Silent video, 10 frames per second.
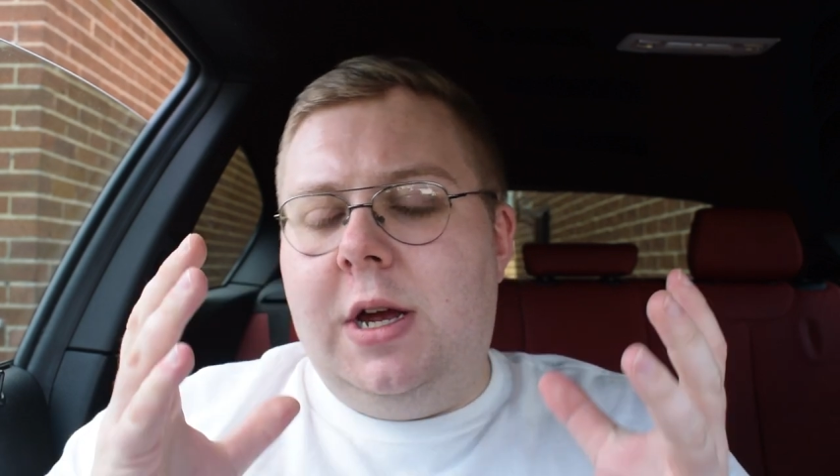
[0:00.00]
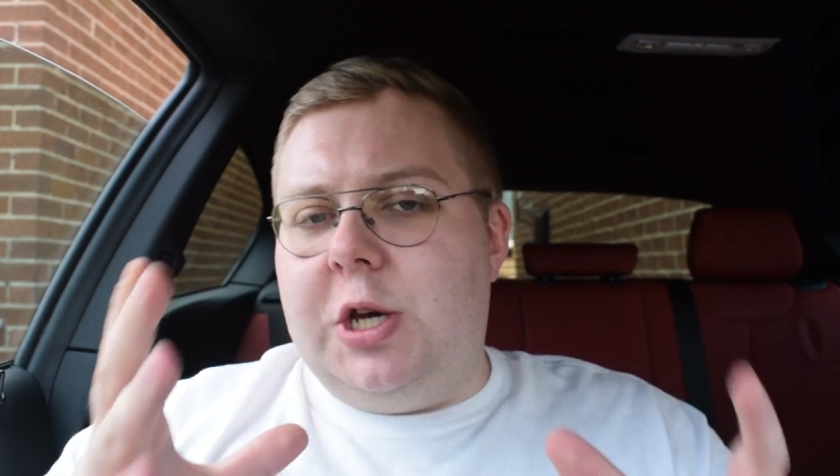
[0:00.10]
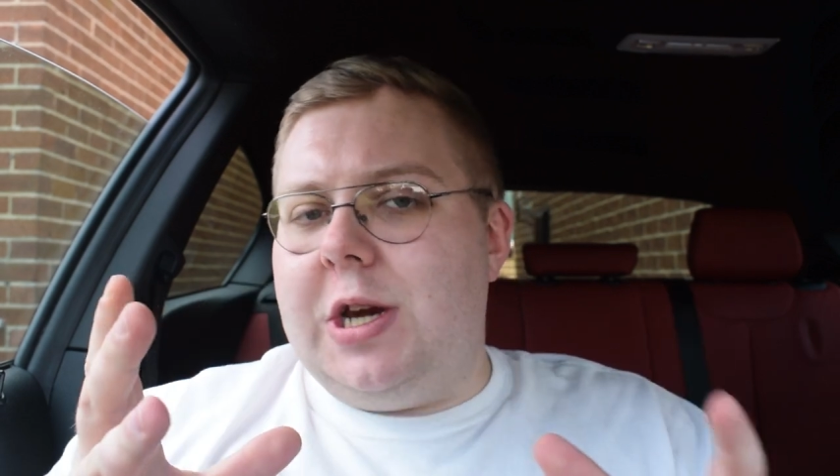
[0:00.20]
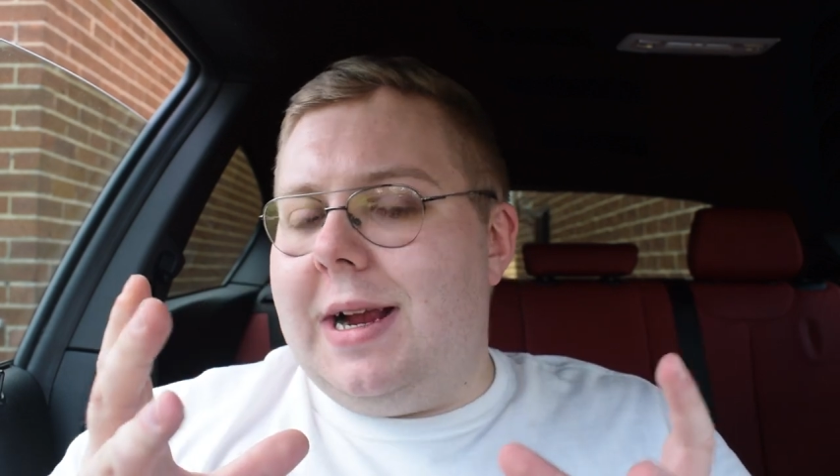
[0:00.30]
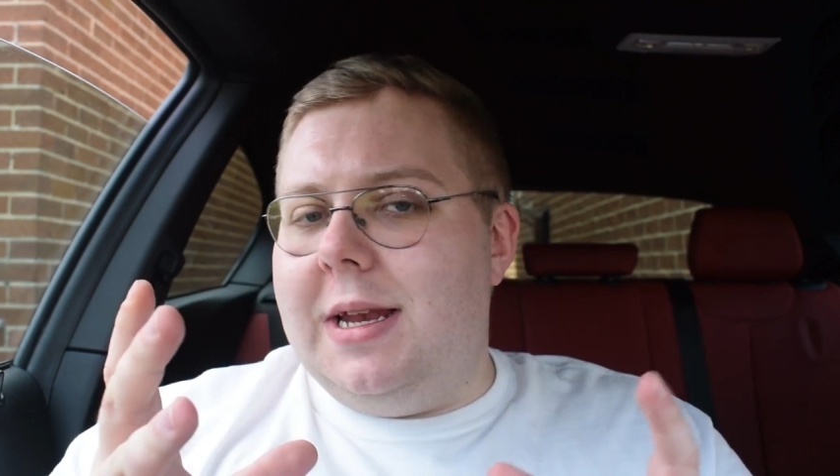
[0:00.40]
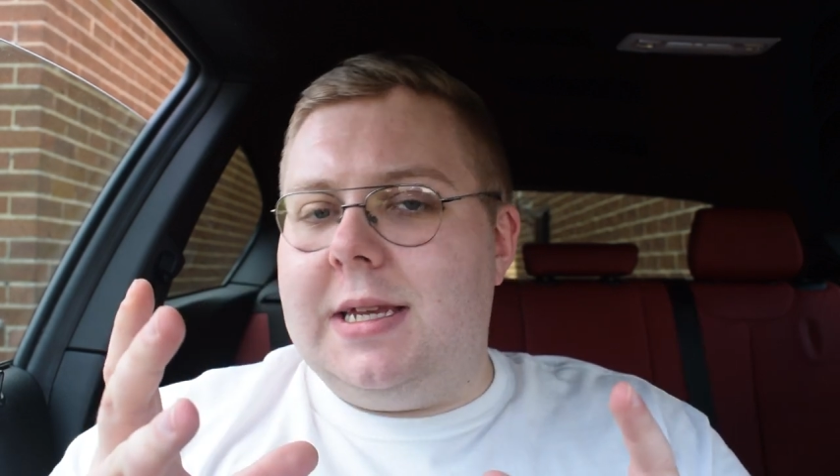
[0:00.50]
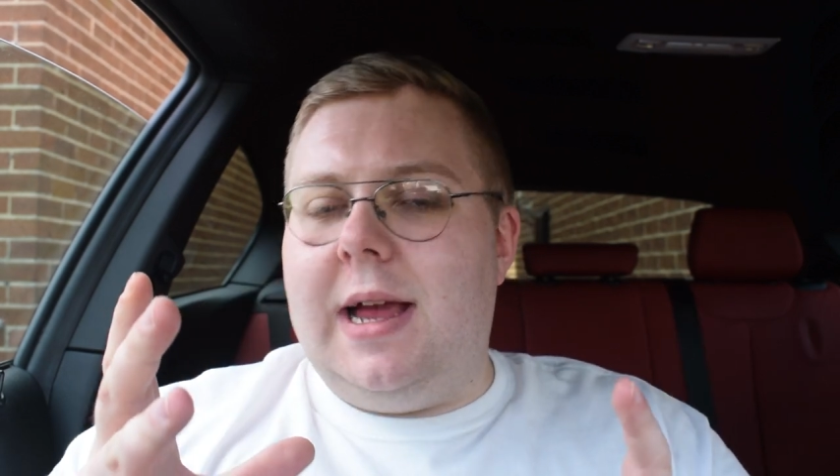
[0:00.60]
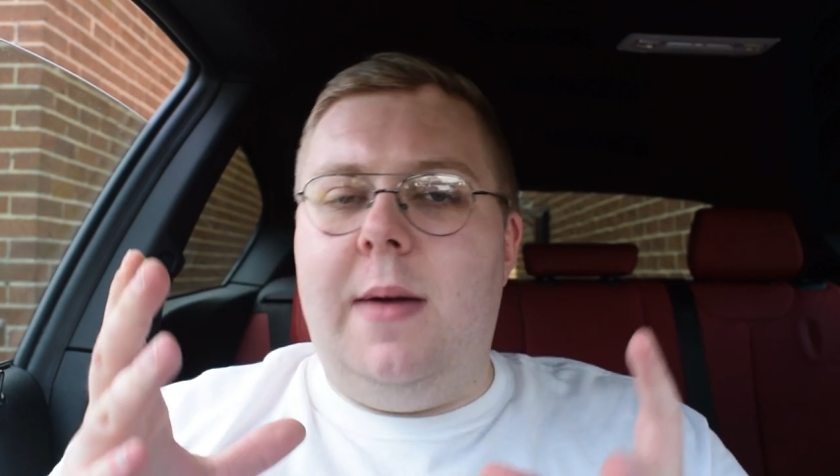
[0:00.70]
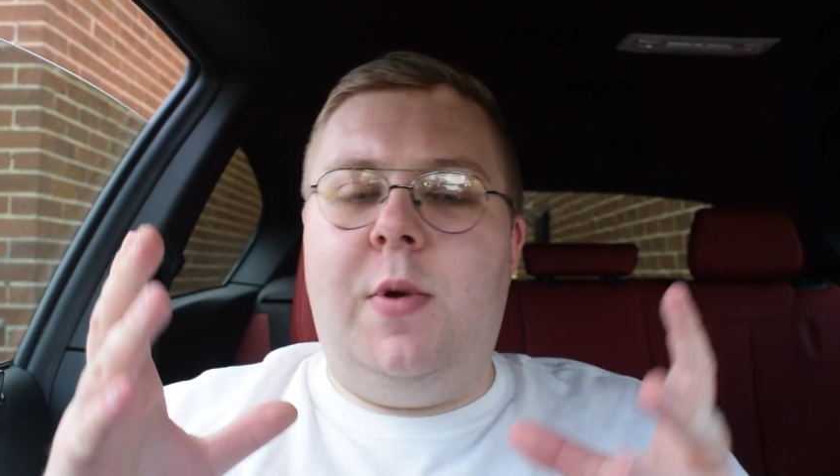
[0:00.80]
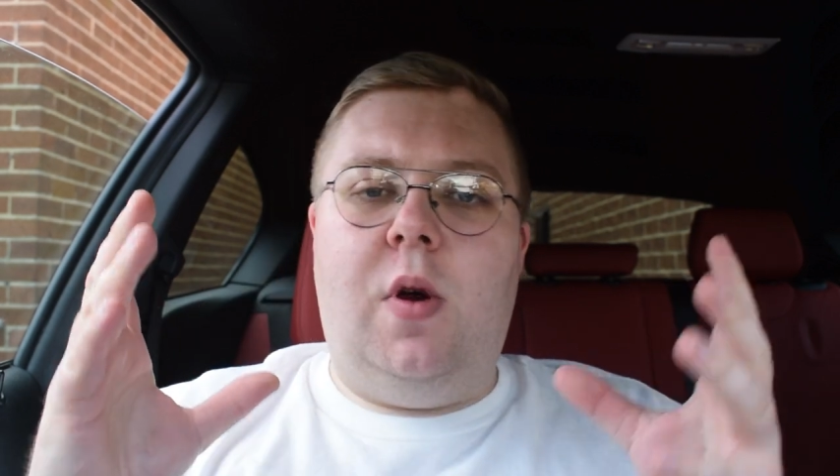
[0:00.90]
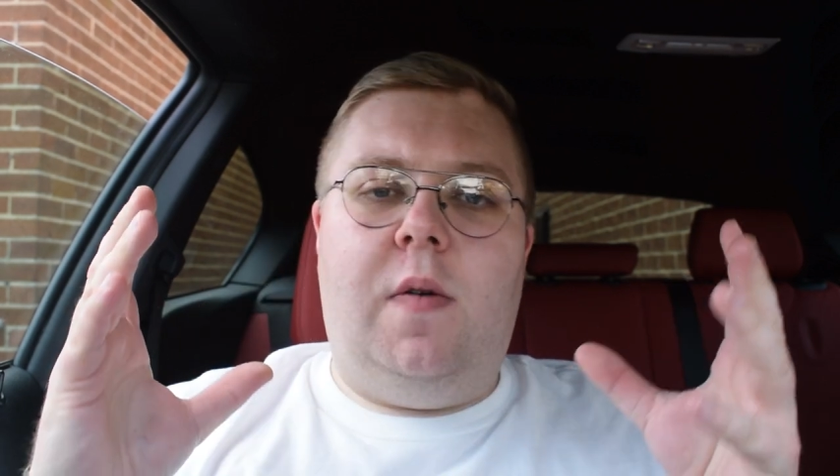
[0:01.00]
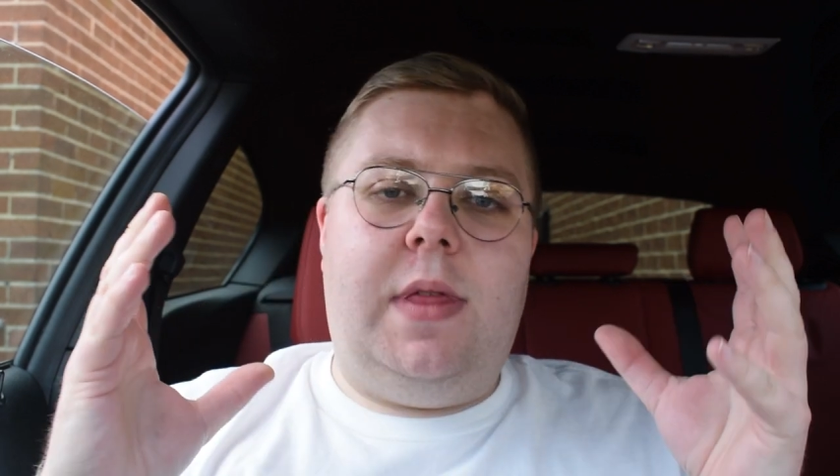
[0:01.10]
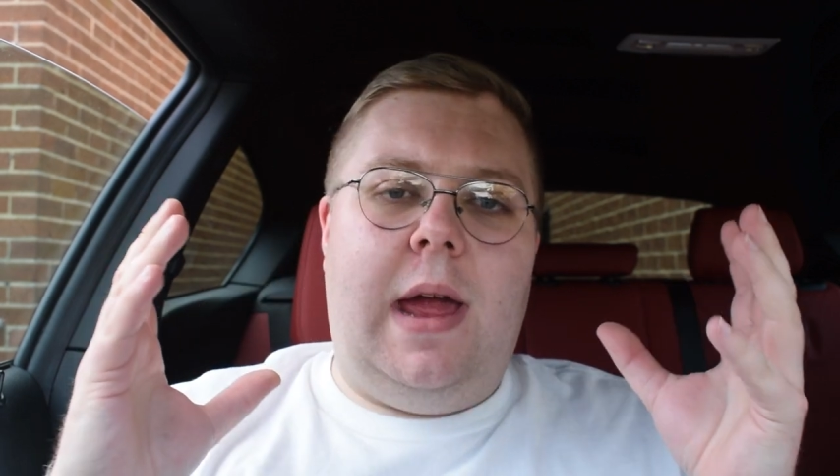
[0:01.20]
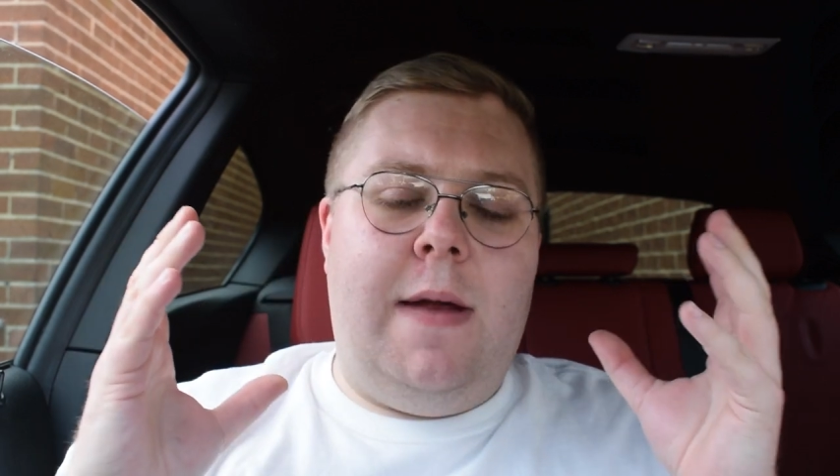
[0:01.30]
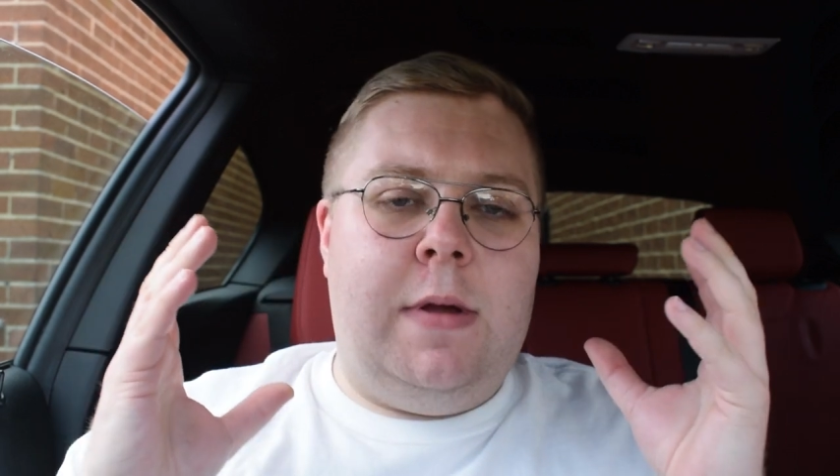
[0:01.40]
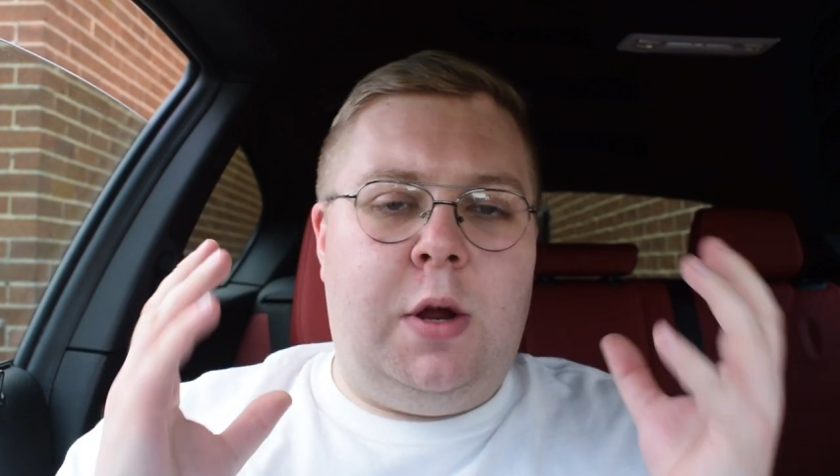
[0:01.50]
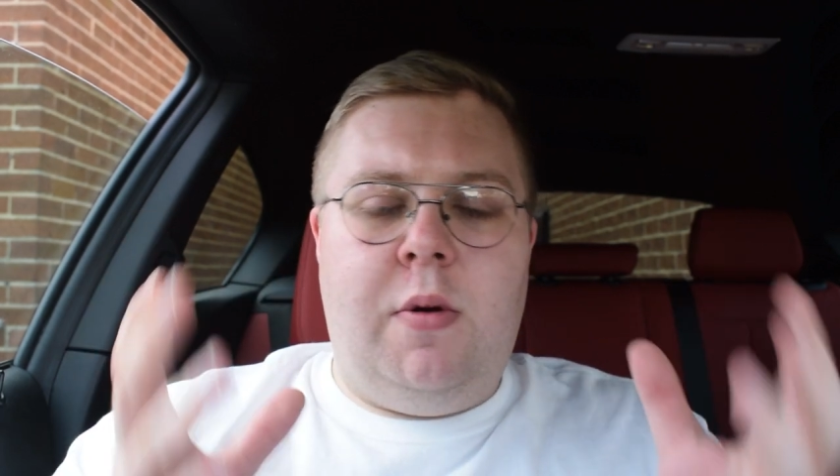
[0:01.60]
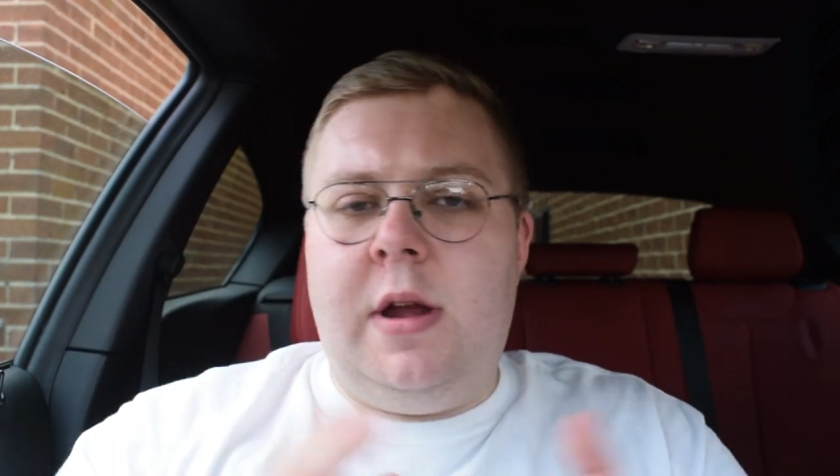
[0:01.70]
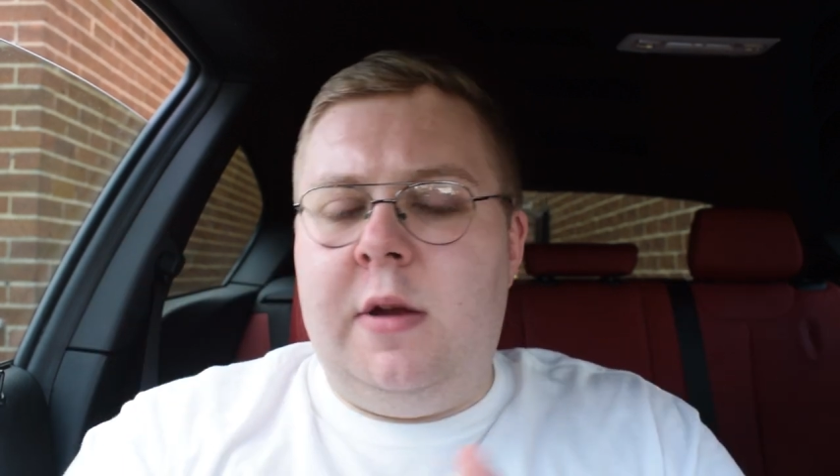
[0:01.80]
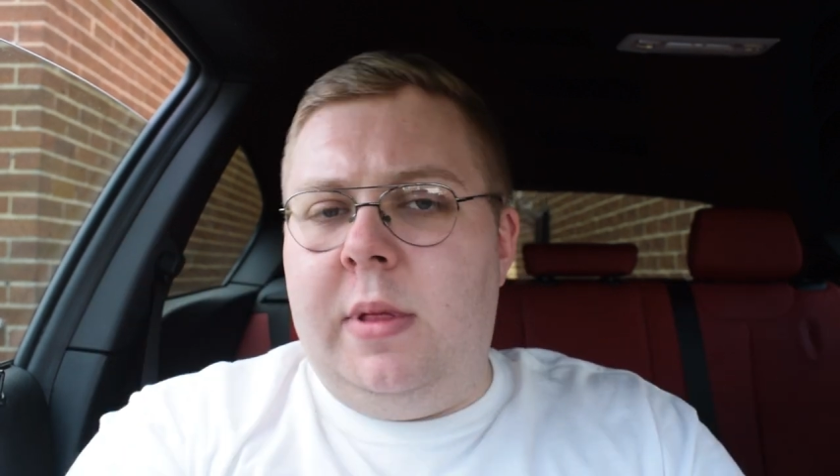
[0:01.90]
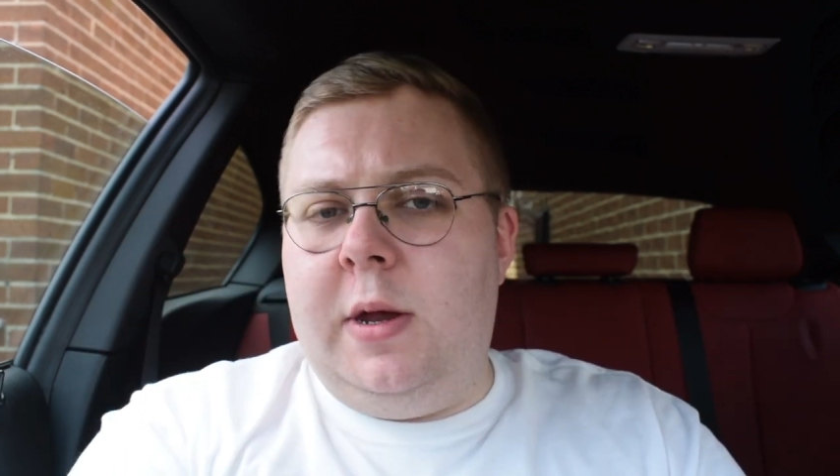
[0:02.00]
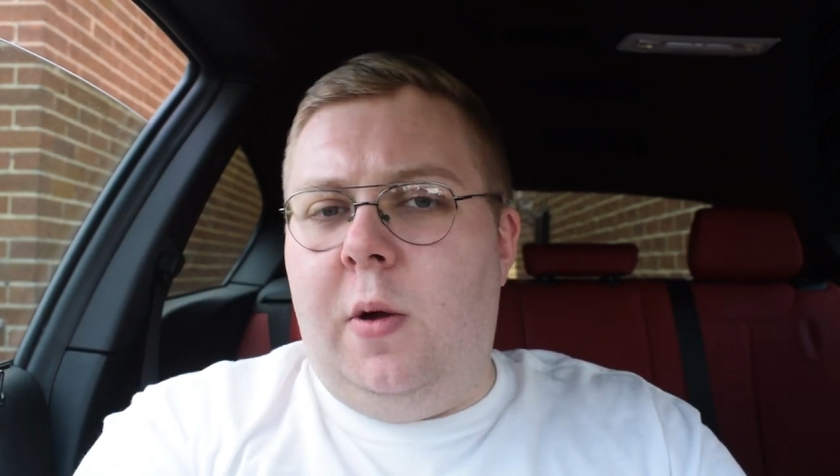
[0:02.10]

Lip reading: Shaq and Simon over there are incredibly